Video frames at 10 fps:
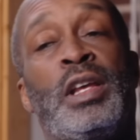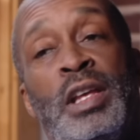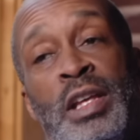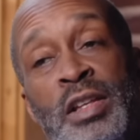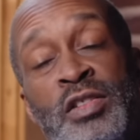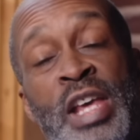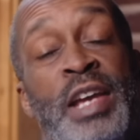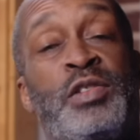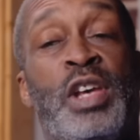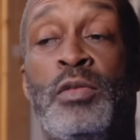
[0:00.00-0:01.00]

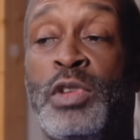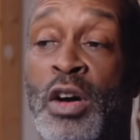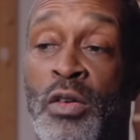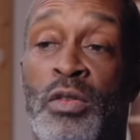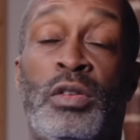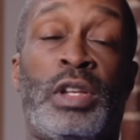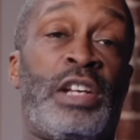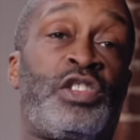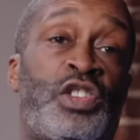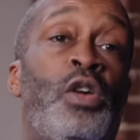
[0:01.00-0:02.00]
Dame tell him, yo,
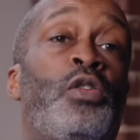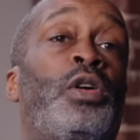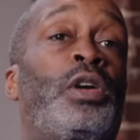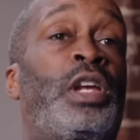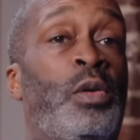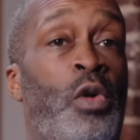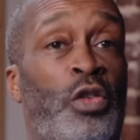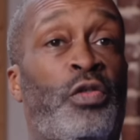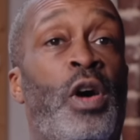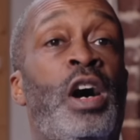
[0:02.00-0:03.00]
that's Choke. He
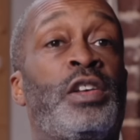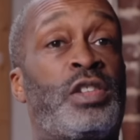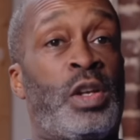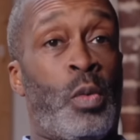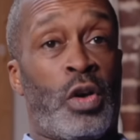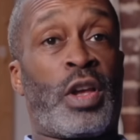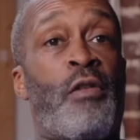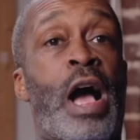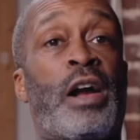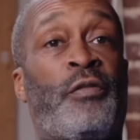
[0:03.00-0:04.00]
works for us. He work at
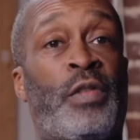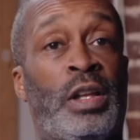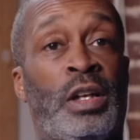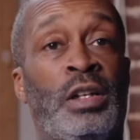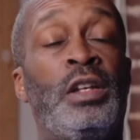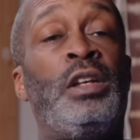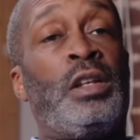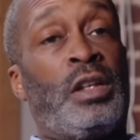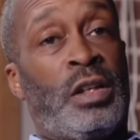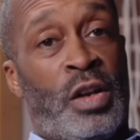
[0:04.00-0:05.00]
Rockefeller.
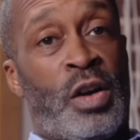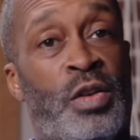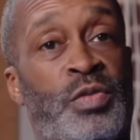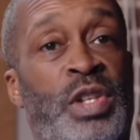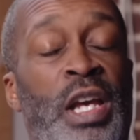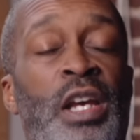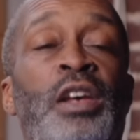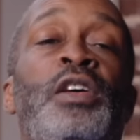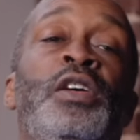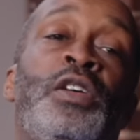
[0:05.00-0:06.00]
You know what I'm saying?
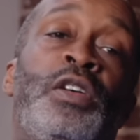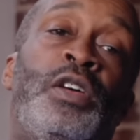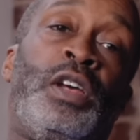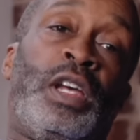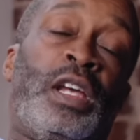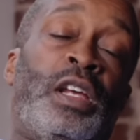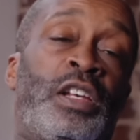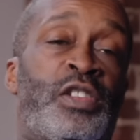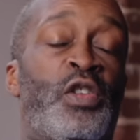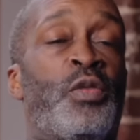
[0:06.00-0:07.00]

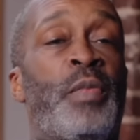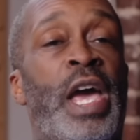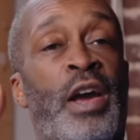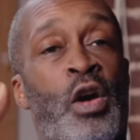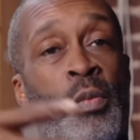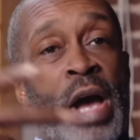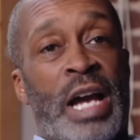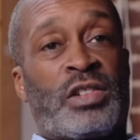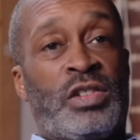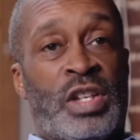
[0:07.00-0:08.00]
His little man go
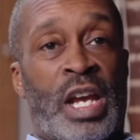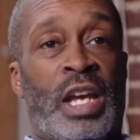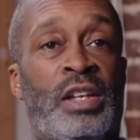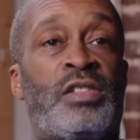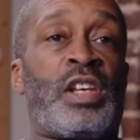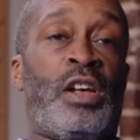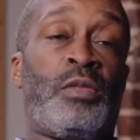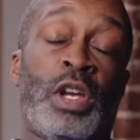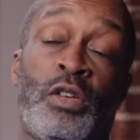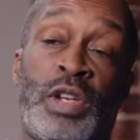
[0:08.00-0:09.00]
back to Jay, tell him,
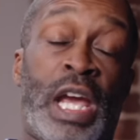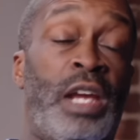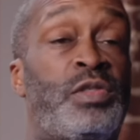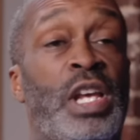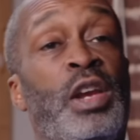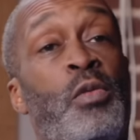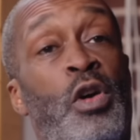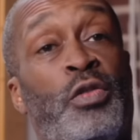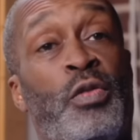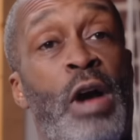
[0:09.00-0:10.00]
yo, Dame say he
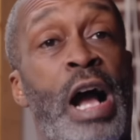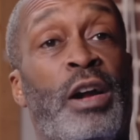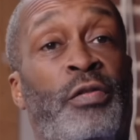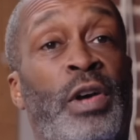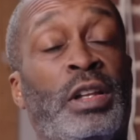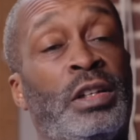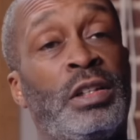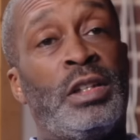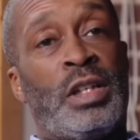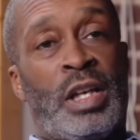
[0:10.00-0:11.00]
works for Rockefeller,
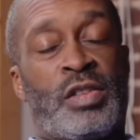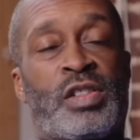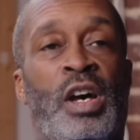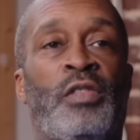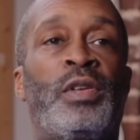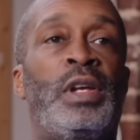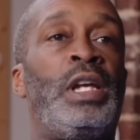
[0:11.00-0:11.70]
mm-hmm. and stuff.